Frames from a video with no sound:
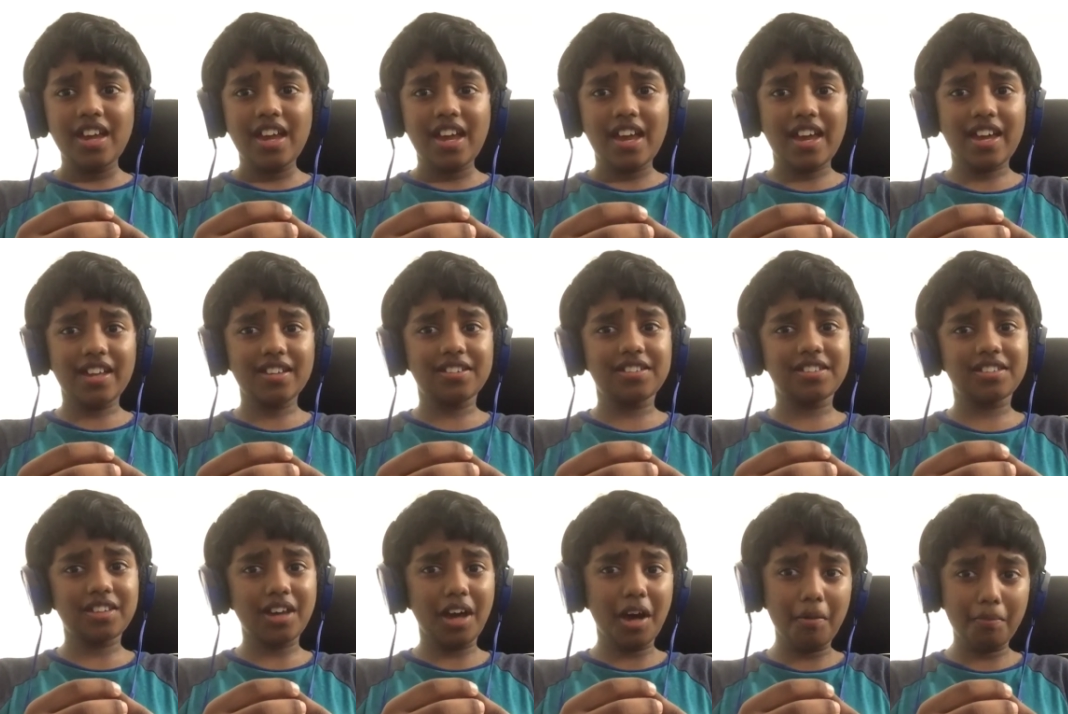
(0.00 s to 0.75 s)
And
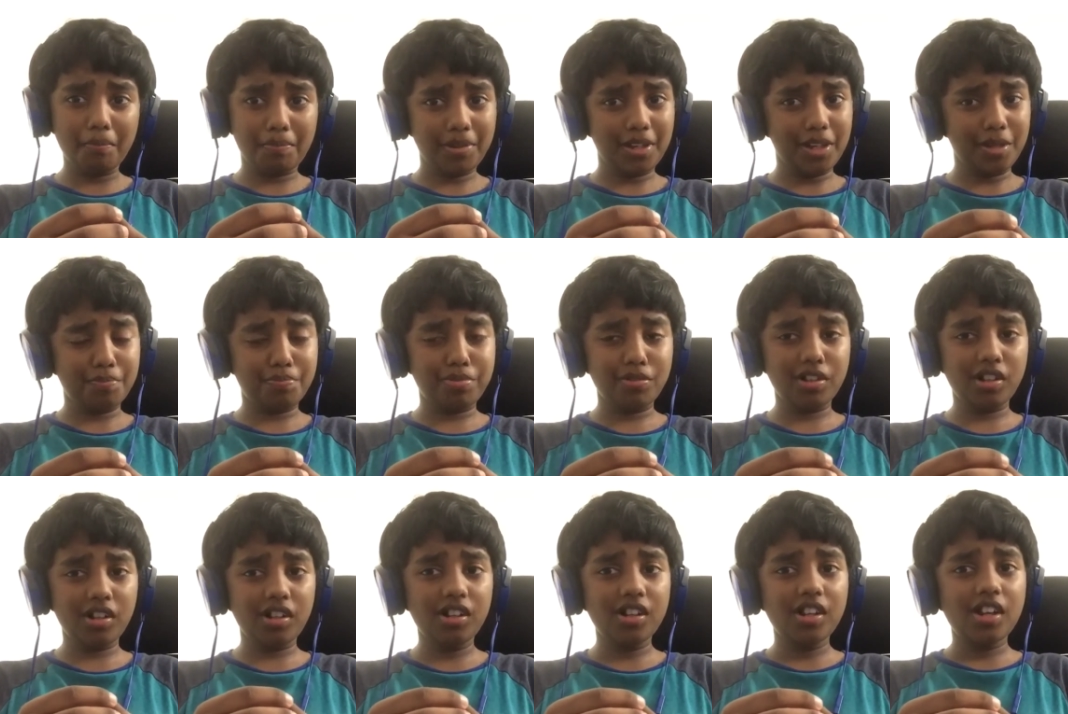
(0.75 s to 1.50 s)
some
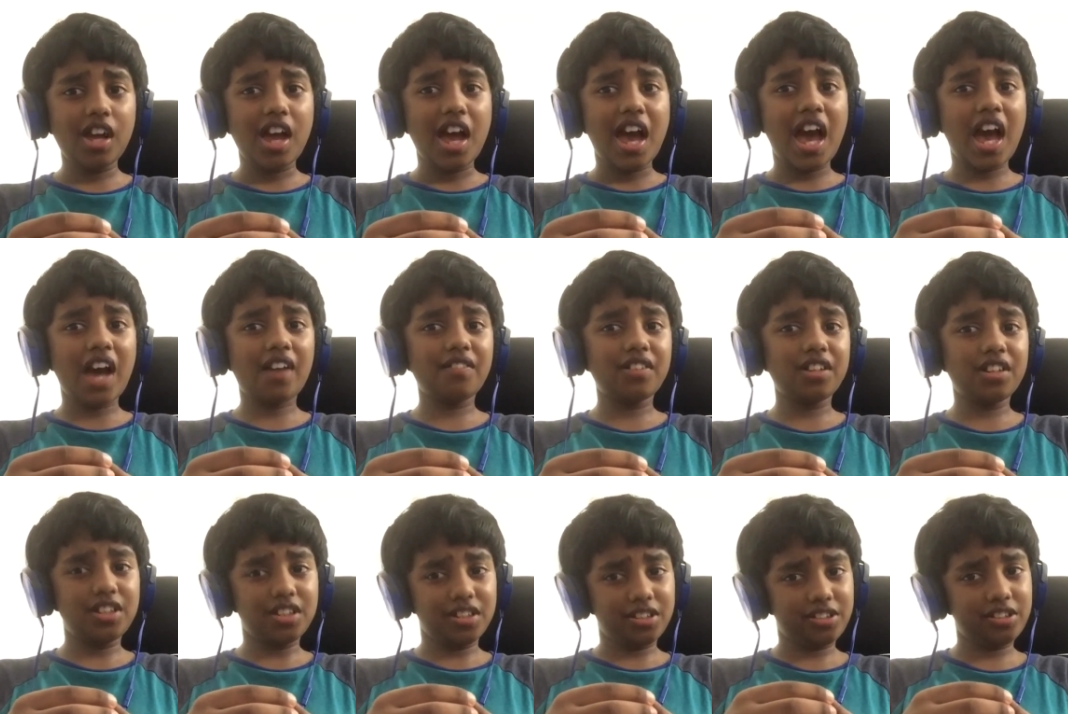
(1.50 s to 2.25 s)
people have a
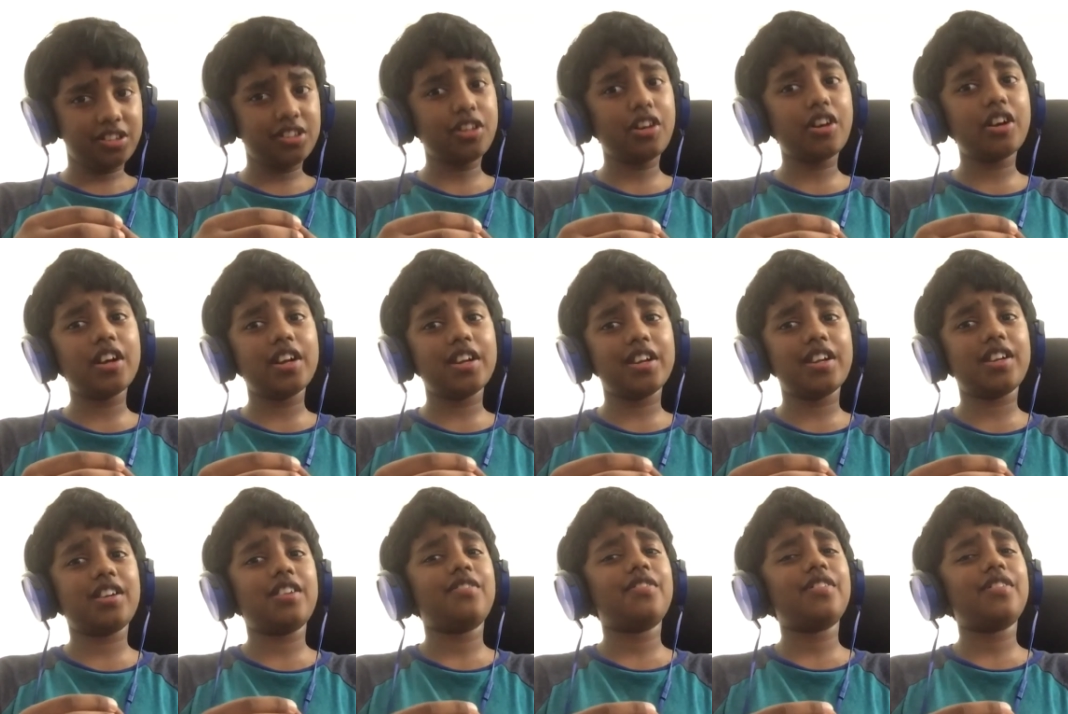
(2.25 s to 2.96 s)
disorder,